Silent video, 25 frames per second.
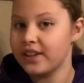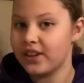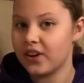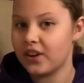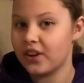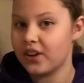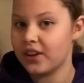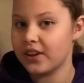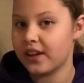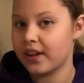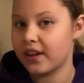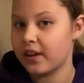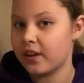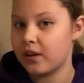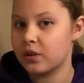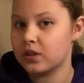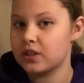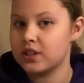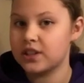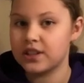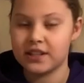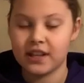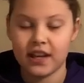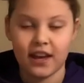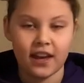year ago
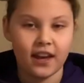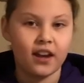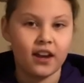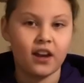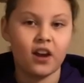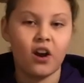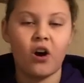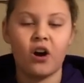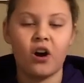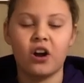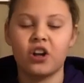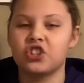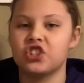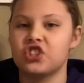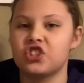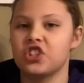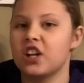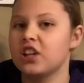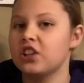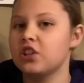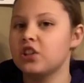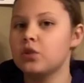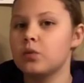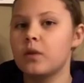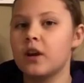today on
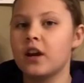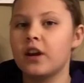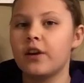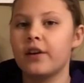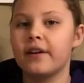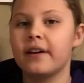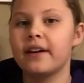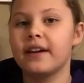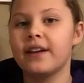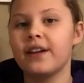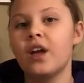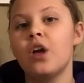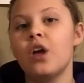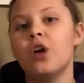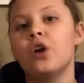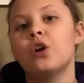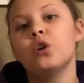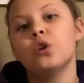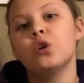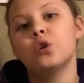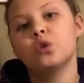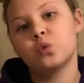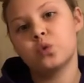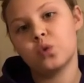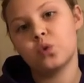January
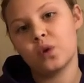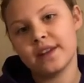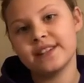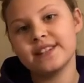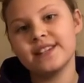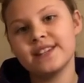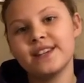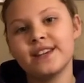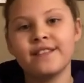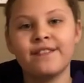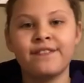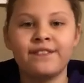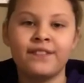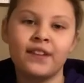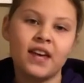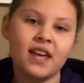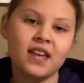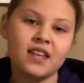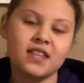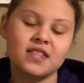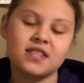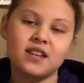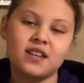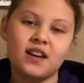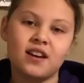
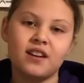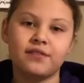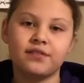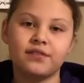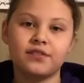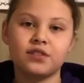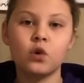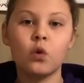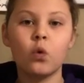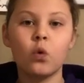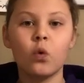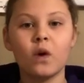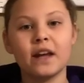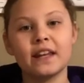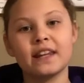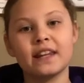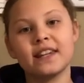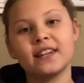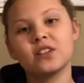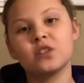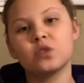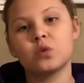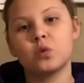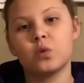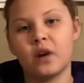25th of
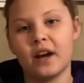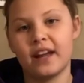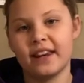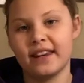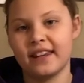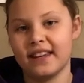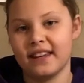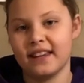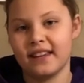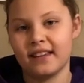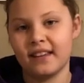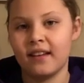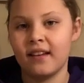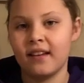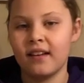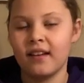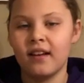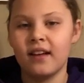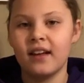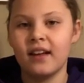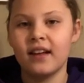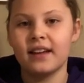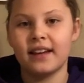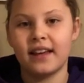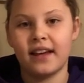2020.
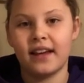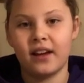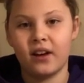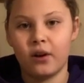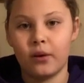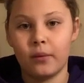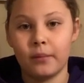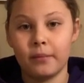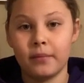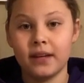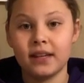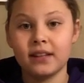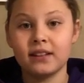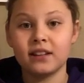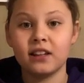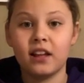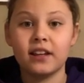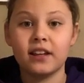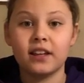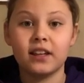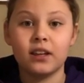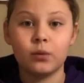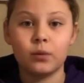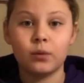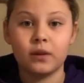Now, me and
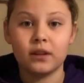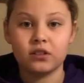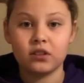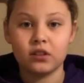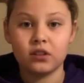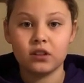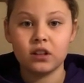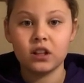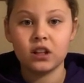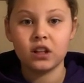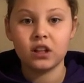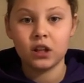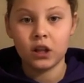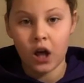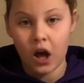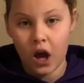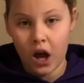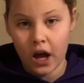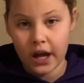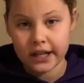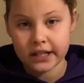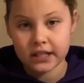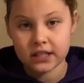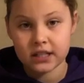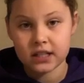Lucky went through a
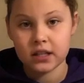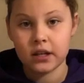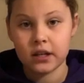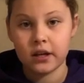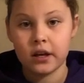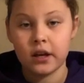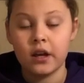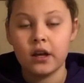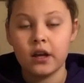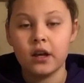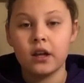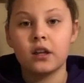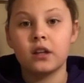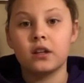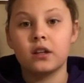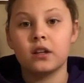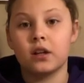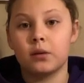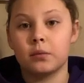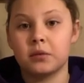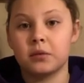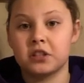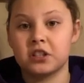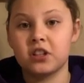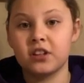lot. There
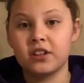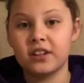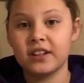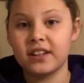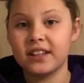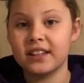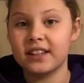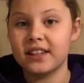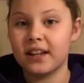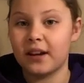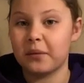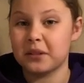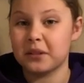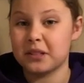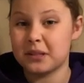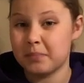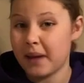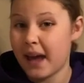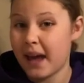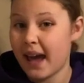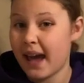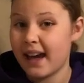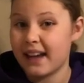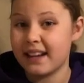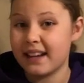was good, there was
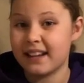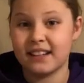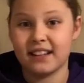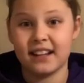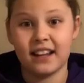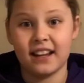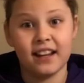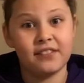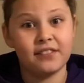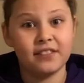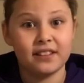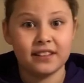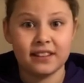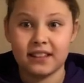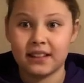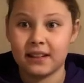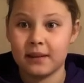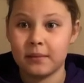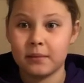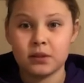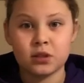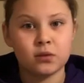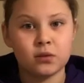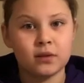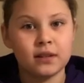bad, and everything in
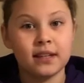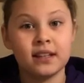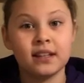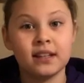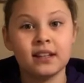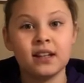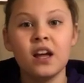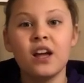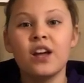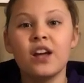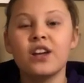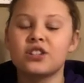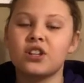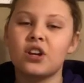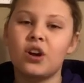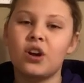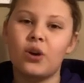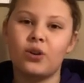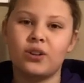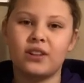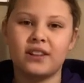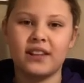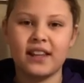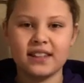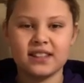between.
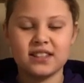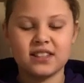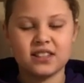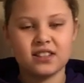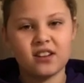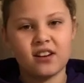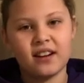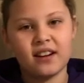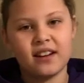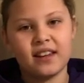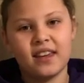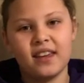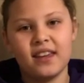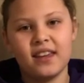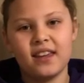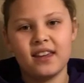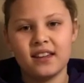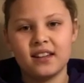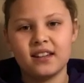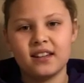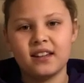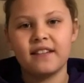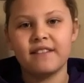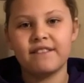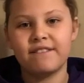So let's start
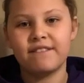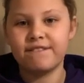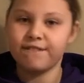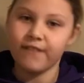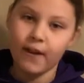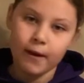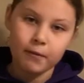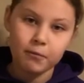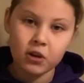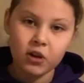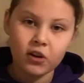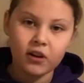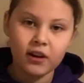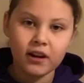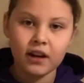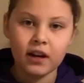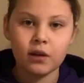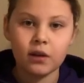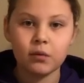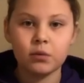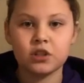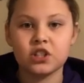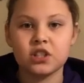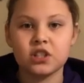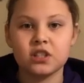in February,
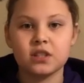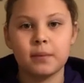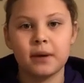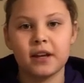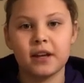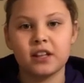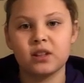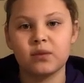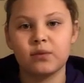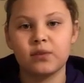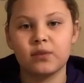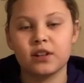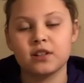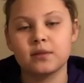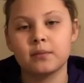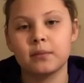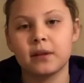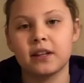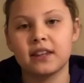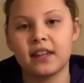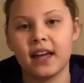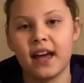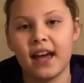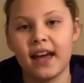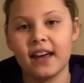which is about the first
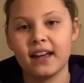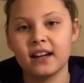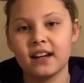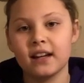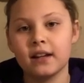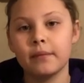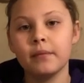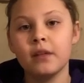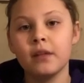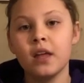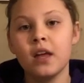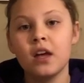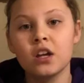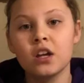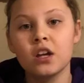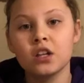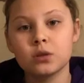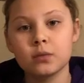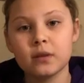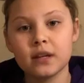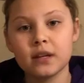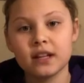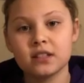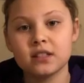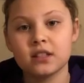month I had him. So
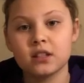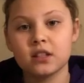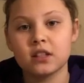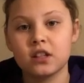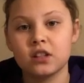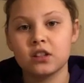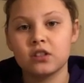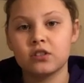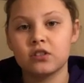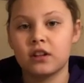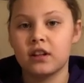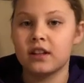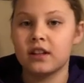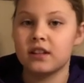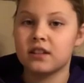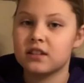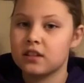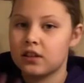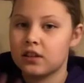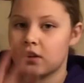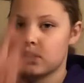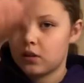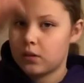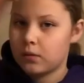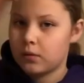we had some good runs.
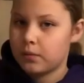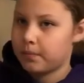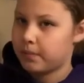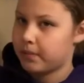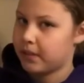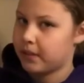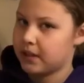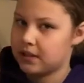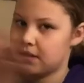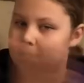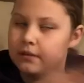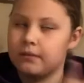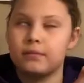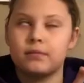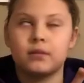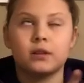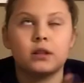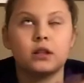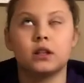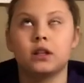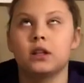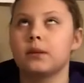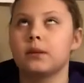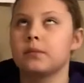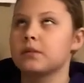There'll be some
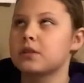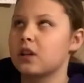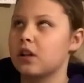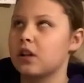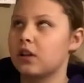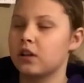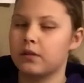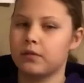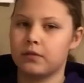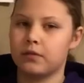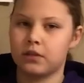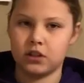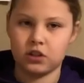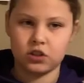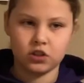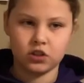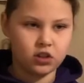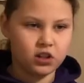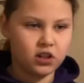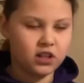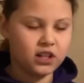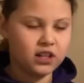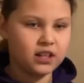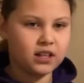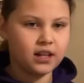clips all over the
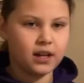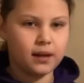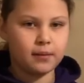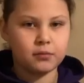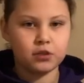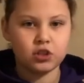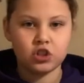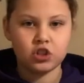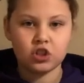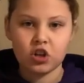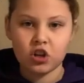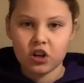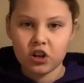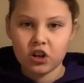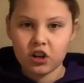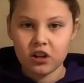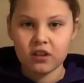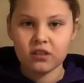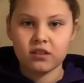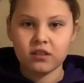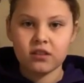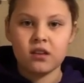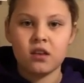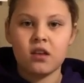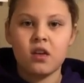screen, I'm sure.
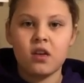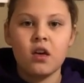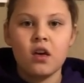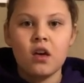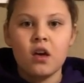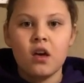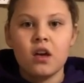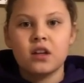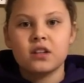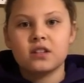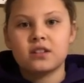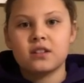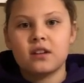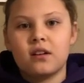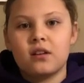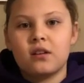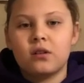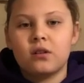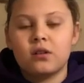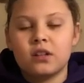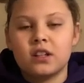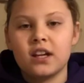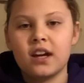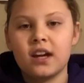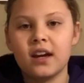So
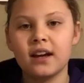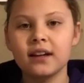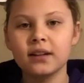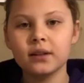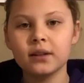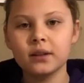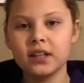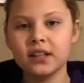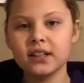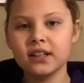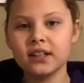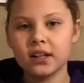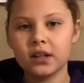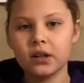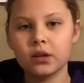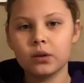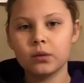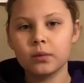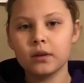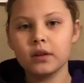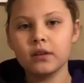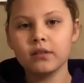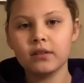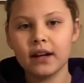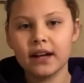yeah, you know,
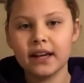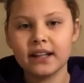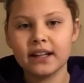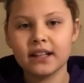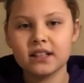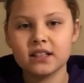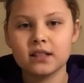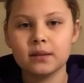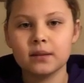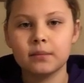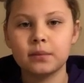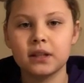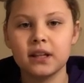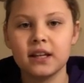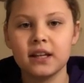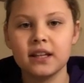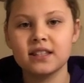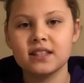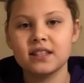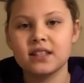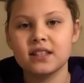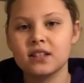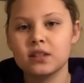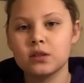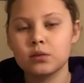we ran at some
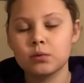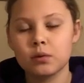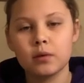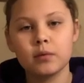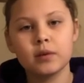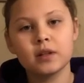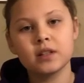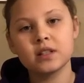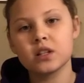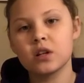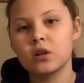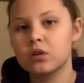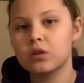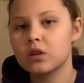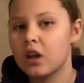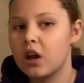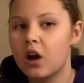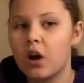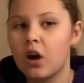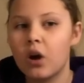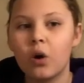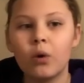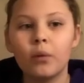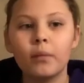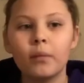places. We went to
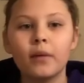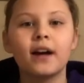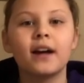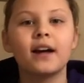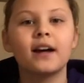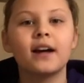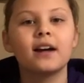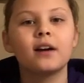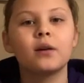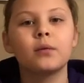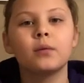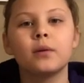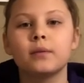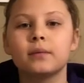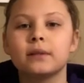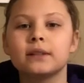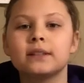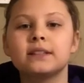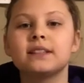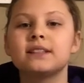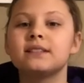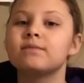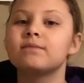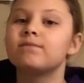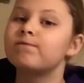Oklahoma, we went
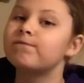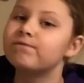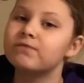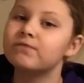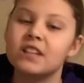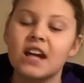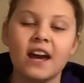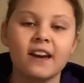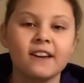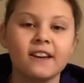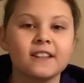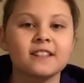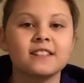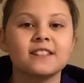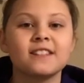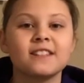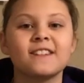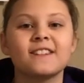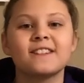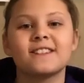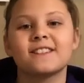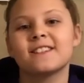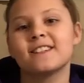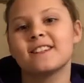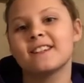to
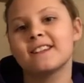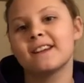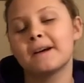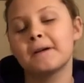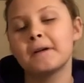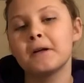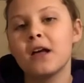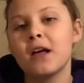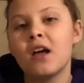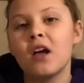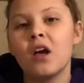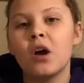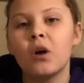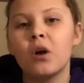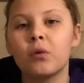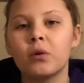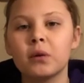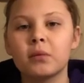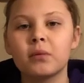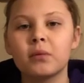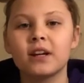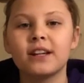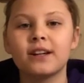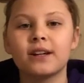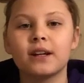Texas, you know, we
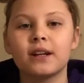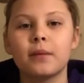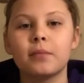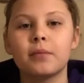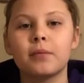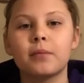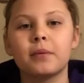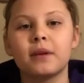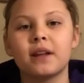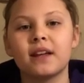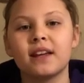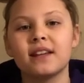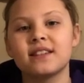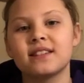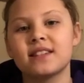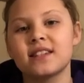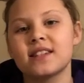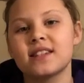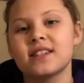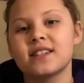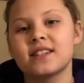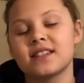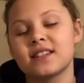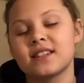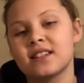went a couple
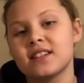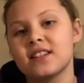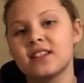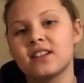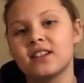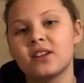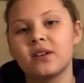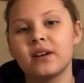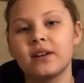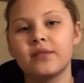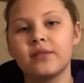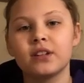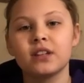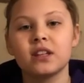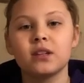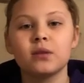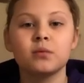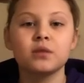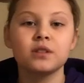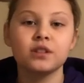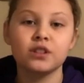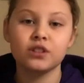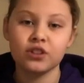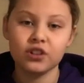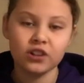places and you know everything
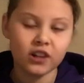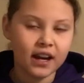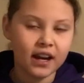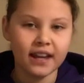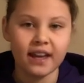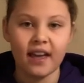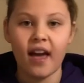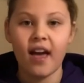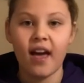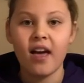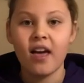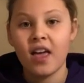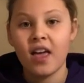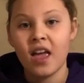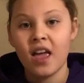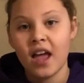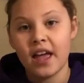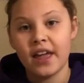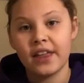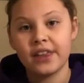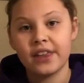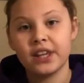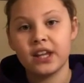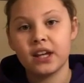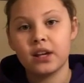was great
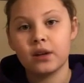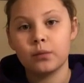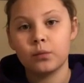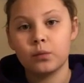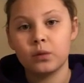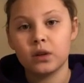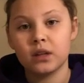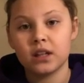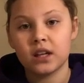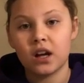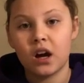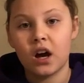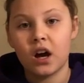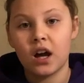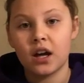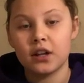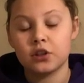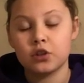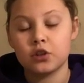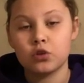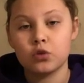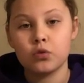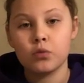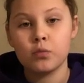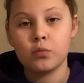and then we got
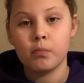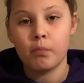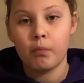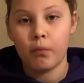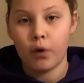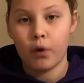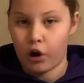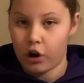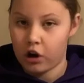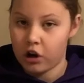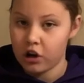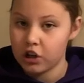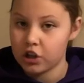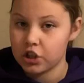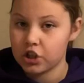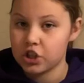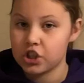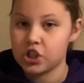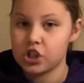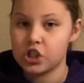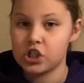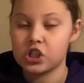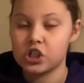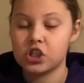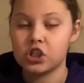to
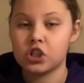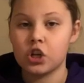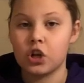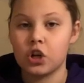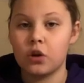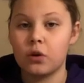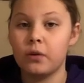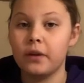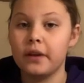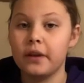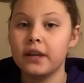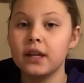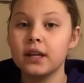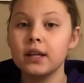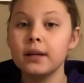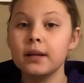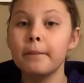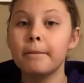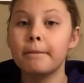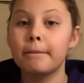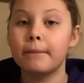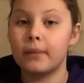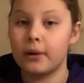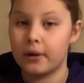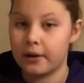march so in
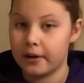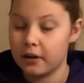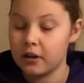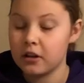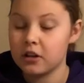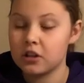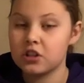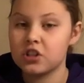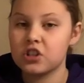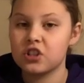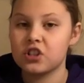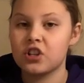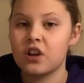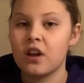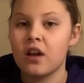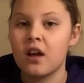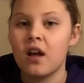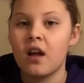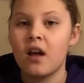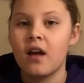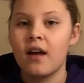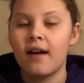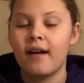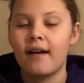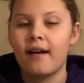march
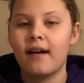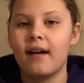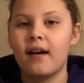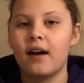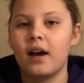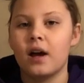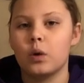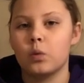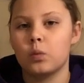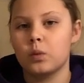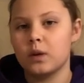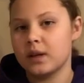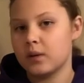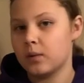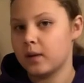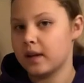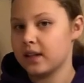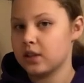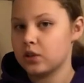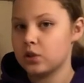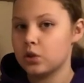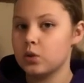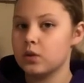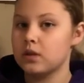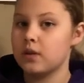uh, we went
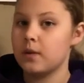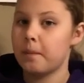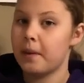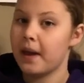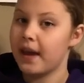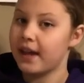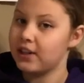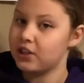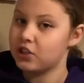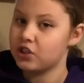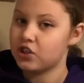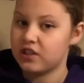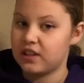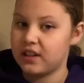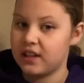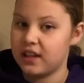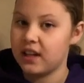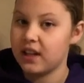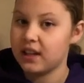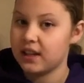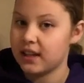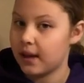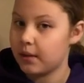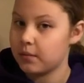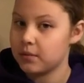to the patriot
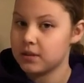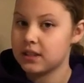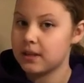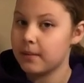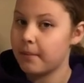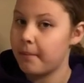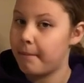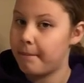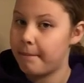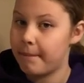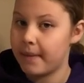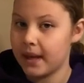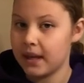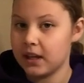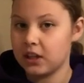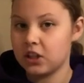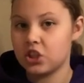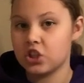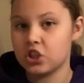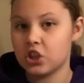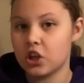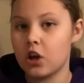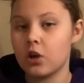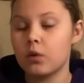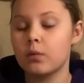that was the big
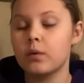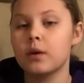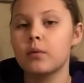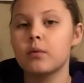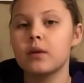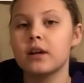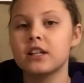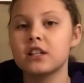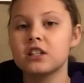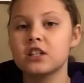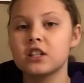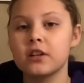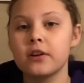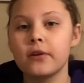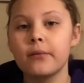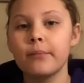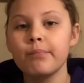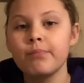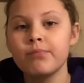show we went to it